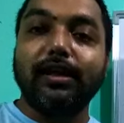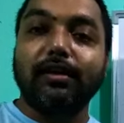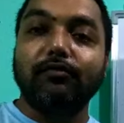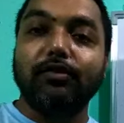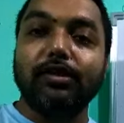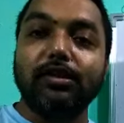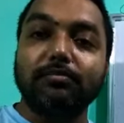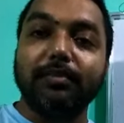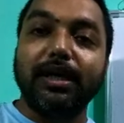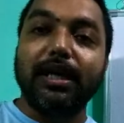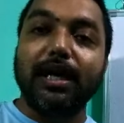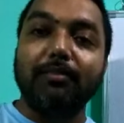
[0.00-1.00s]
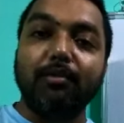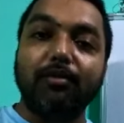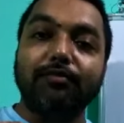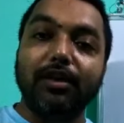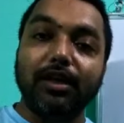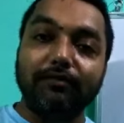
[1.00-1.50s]
thing which is made up
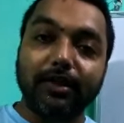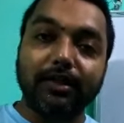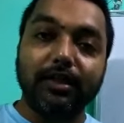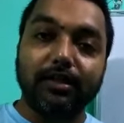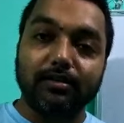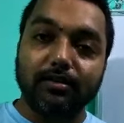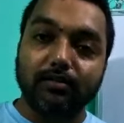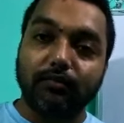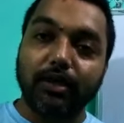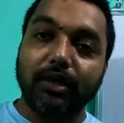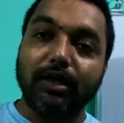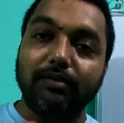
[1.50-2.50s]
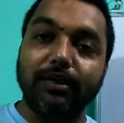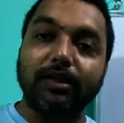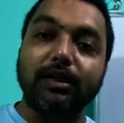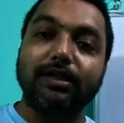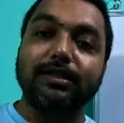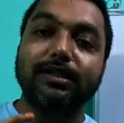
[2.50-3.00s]
of living things. When
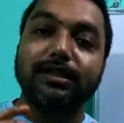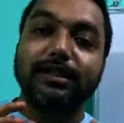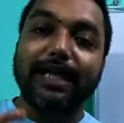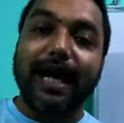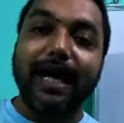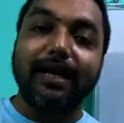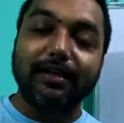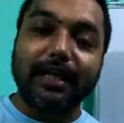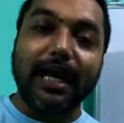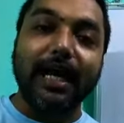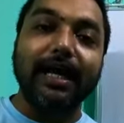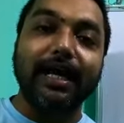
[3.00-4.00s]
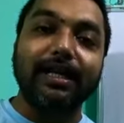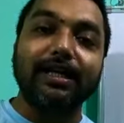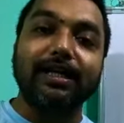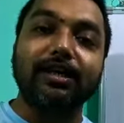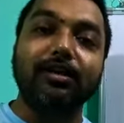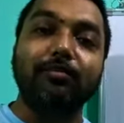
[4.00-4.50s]
living things die
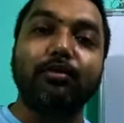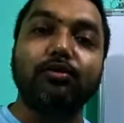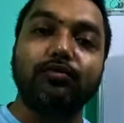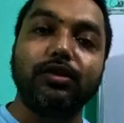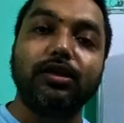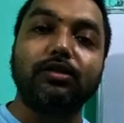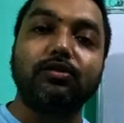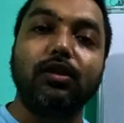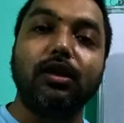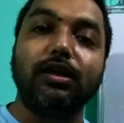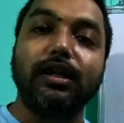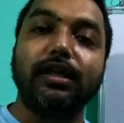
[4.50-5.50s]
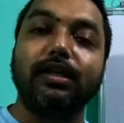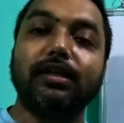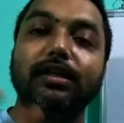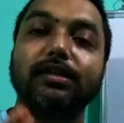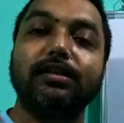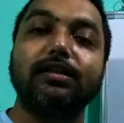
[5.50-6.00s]
and decompose with the soil, then
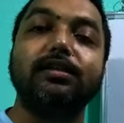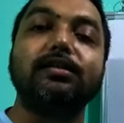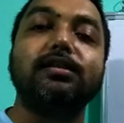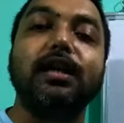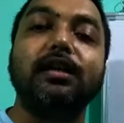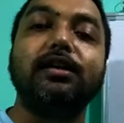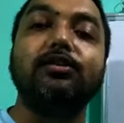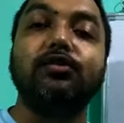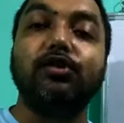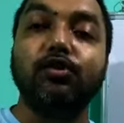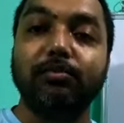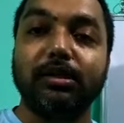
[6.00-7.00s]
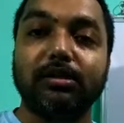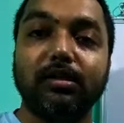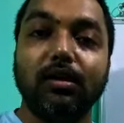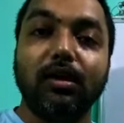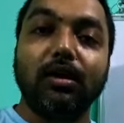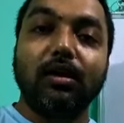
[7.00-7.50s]
it is turned into
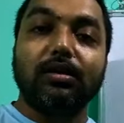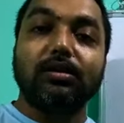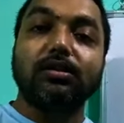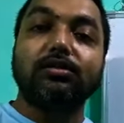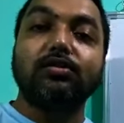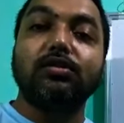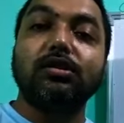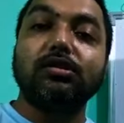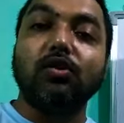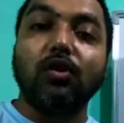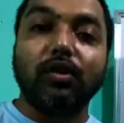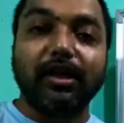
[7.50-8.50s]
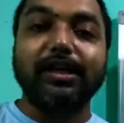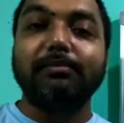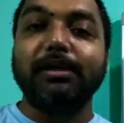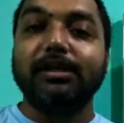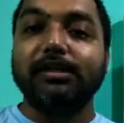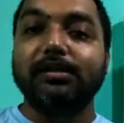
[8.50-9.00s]
humus. This is known as organic
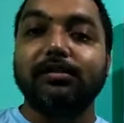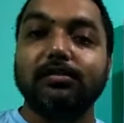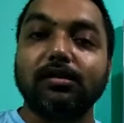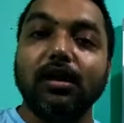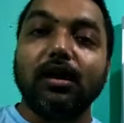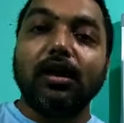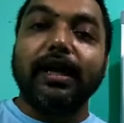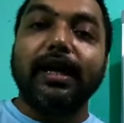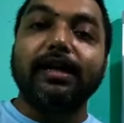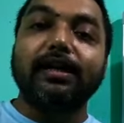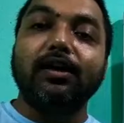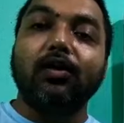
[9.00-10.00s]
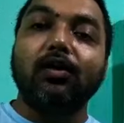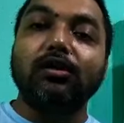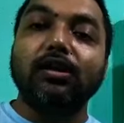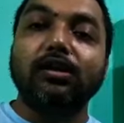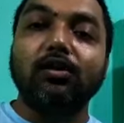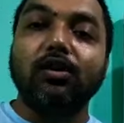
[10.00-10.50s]
materials. And
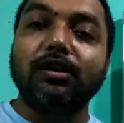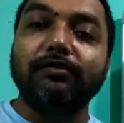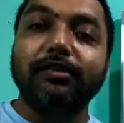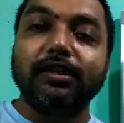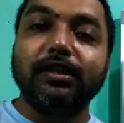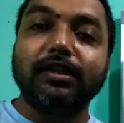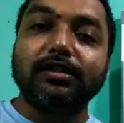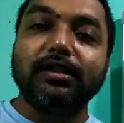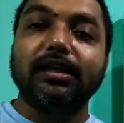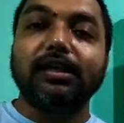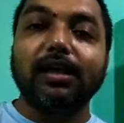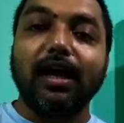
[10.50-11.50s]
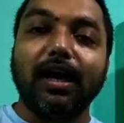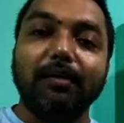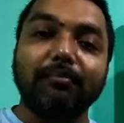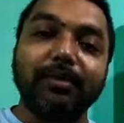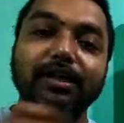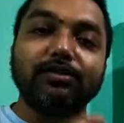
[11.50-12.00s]
all the non-living things
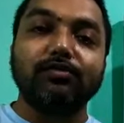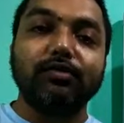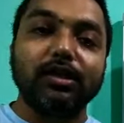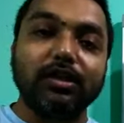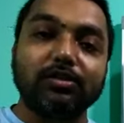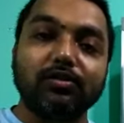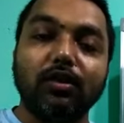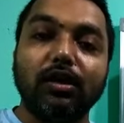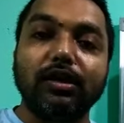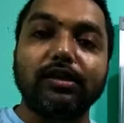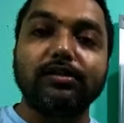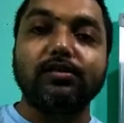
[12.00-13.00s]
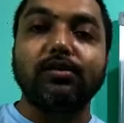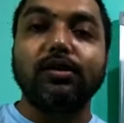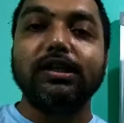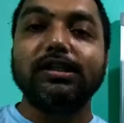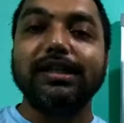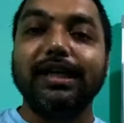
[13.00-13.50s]
that mix with the soil is
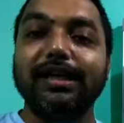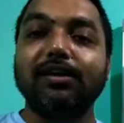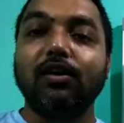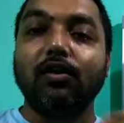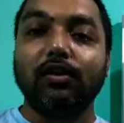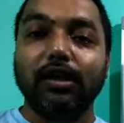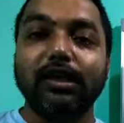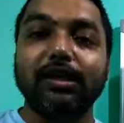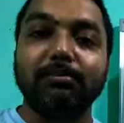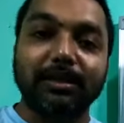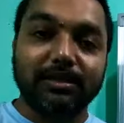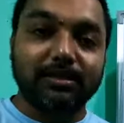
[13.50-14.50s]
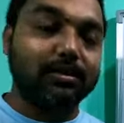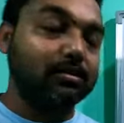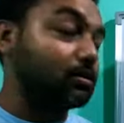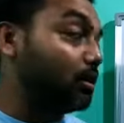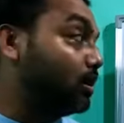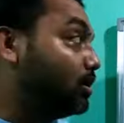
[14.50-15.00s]
known as inorganic materials.